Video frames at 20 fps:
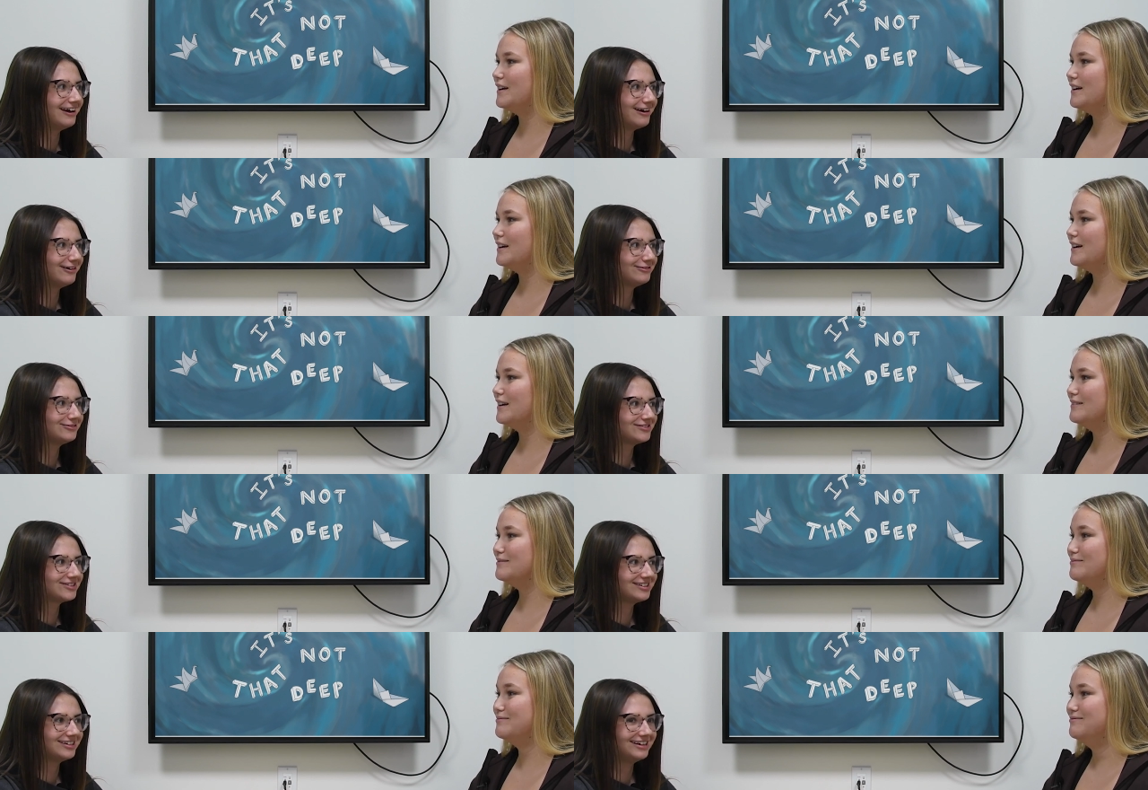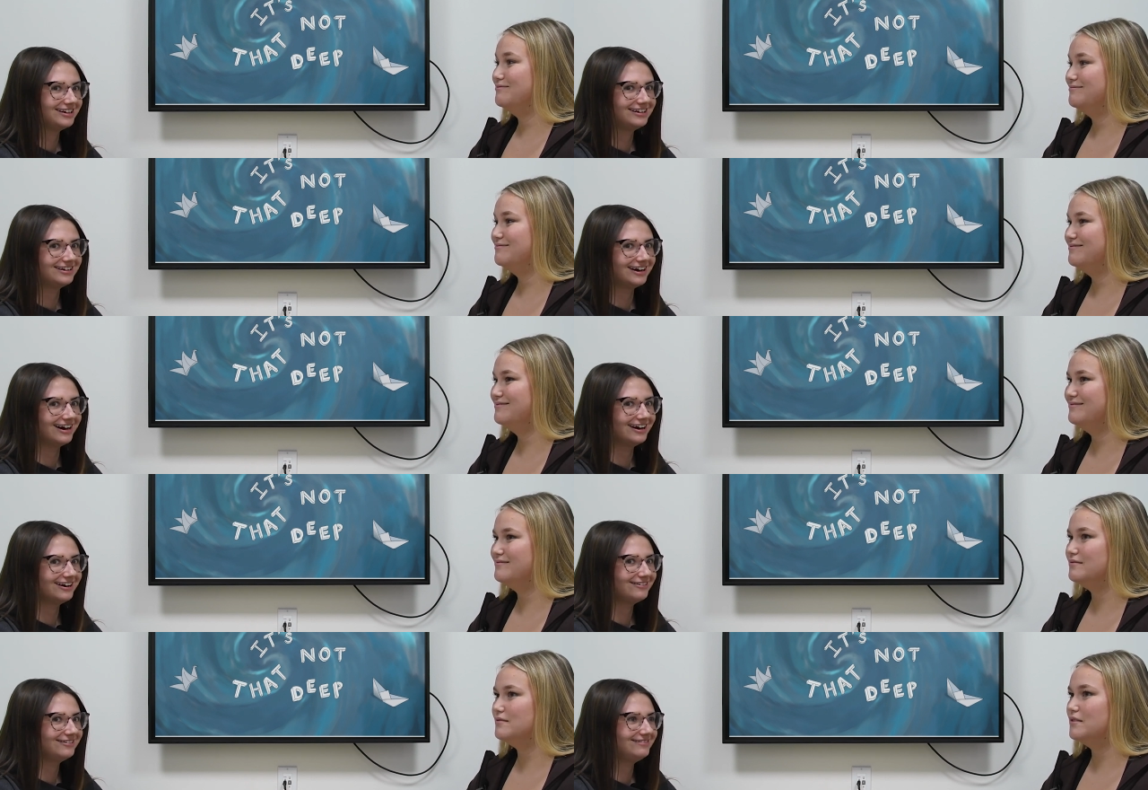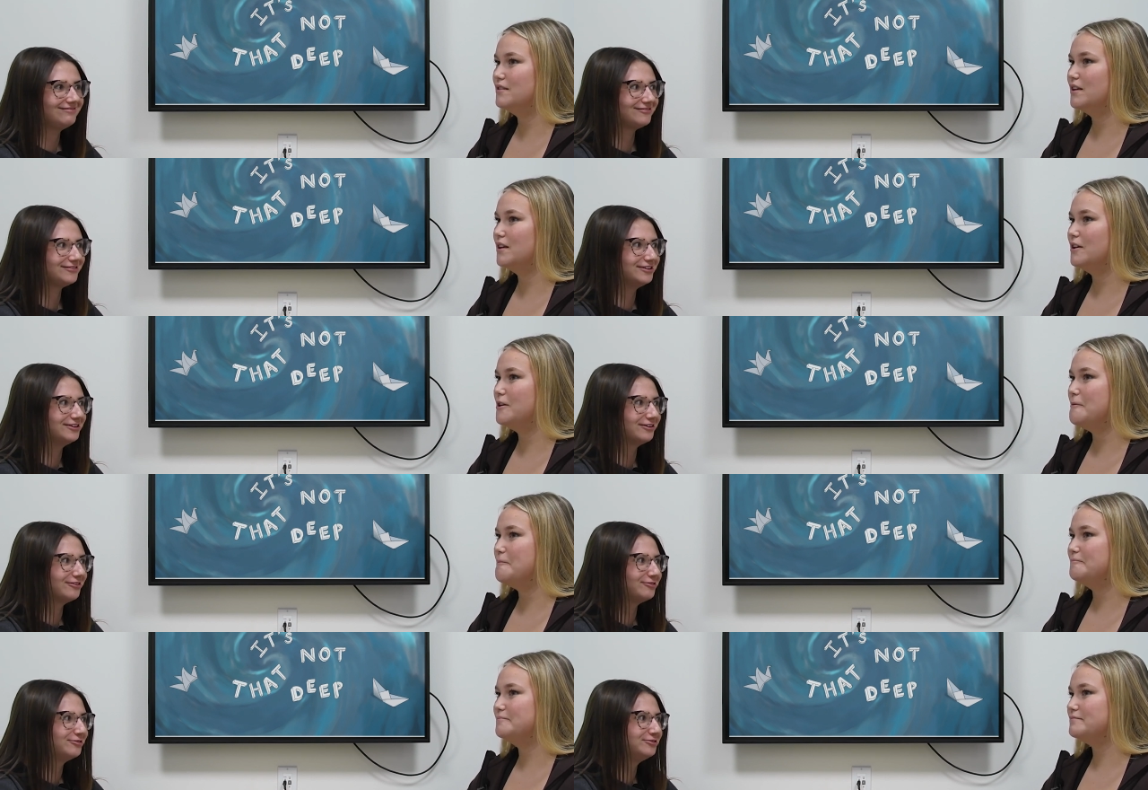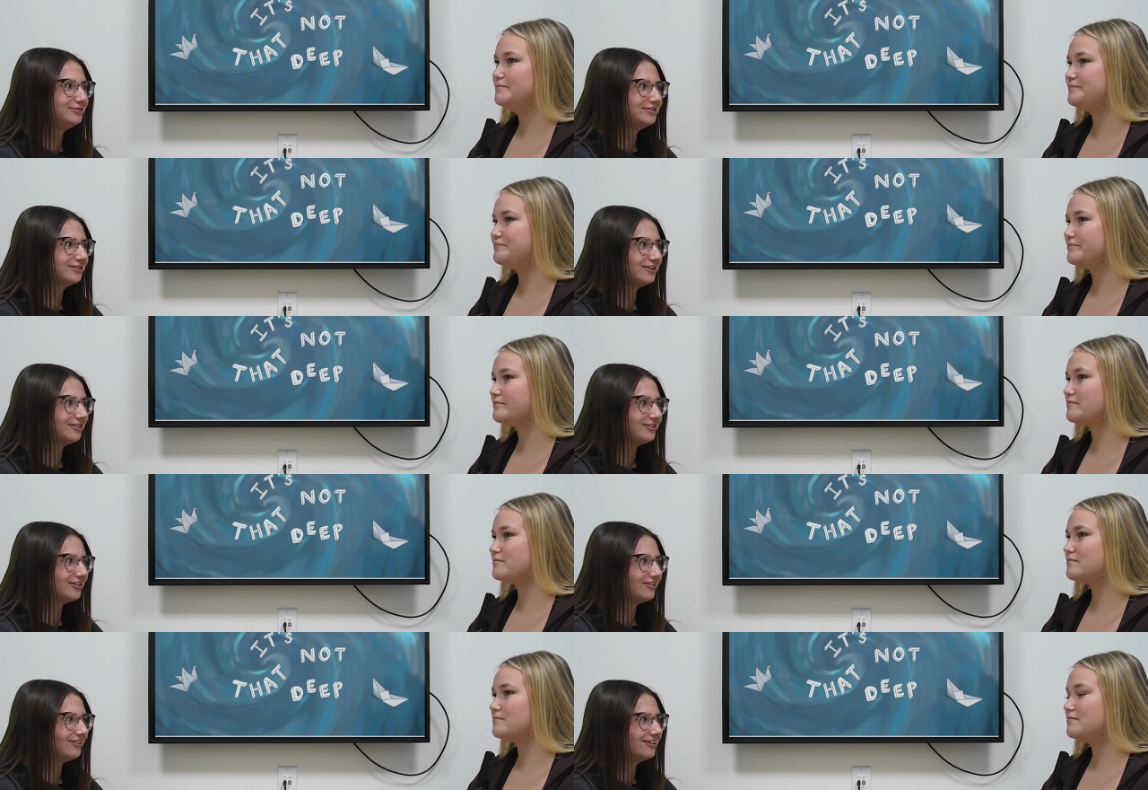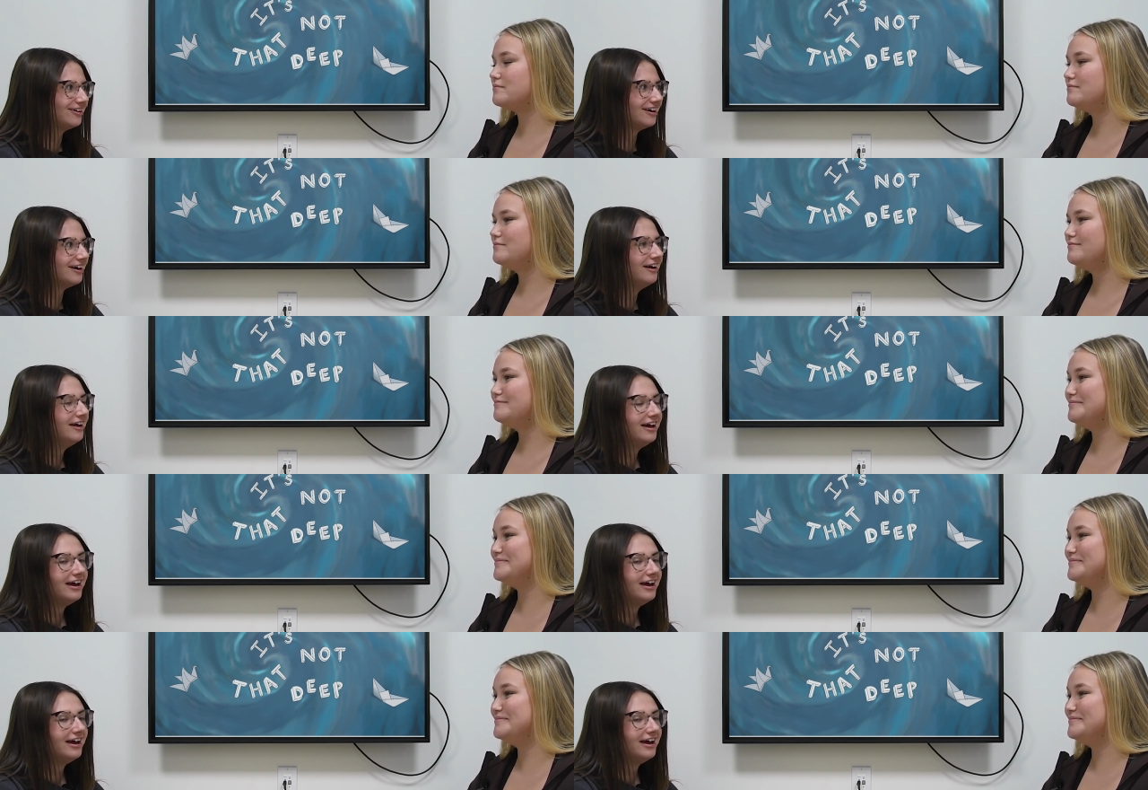Speaker 1: I was like, I don't even know who y'all are.